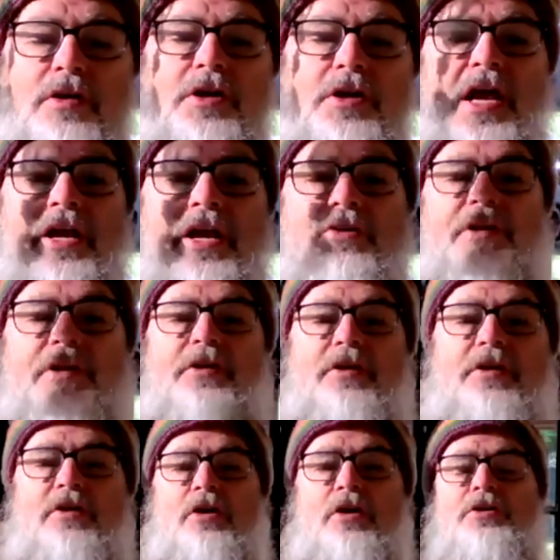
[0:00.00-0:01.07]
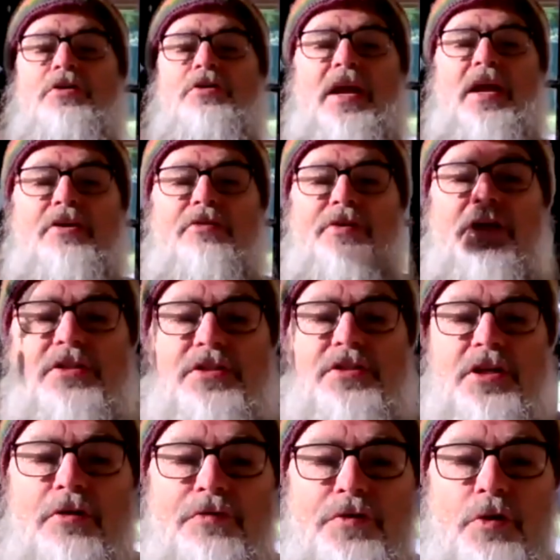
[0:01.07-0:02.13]
You're not angry at your God. You're angry at
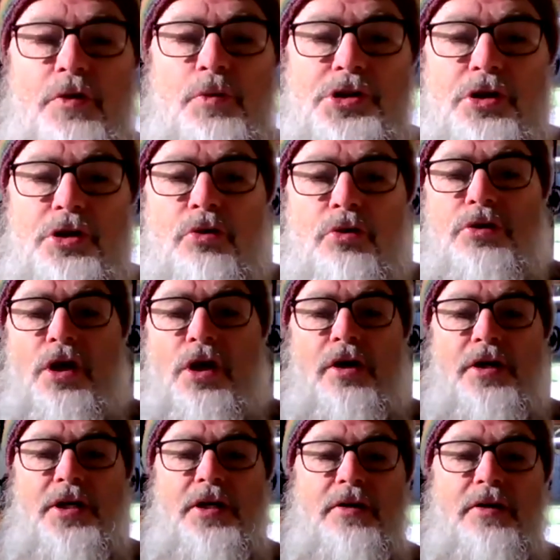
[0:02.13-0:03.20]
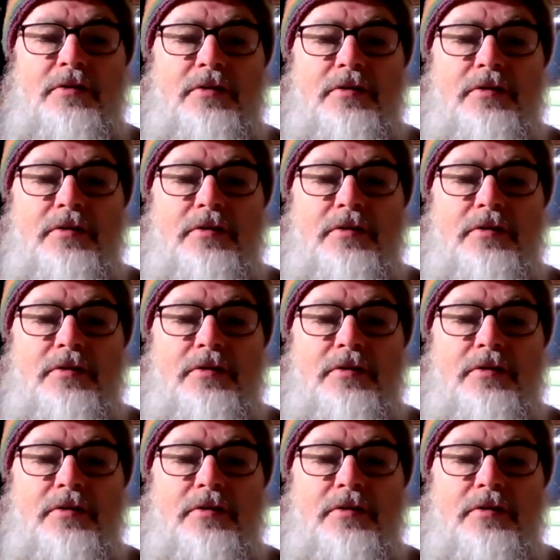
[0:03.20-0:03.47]
yourself. You wish you could die.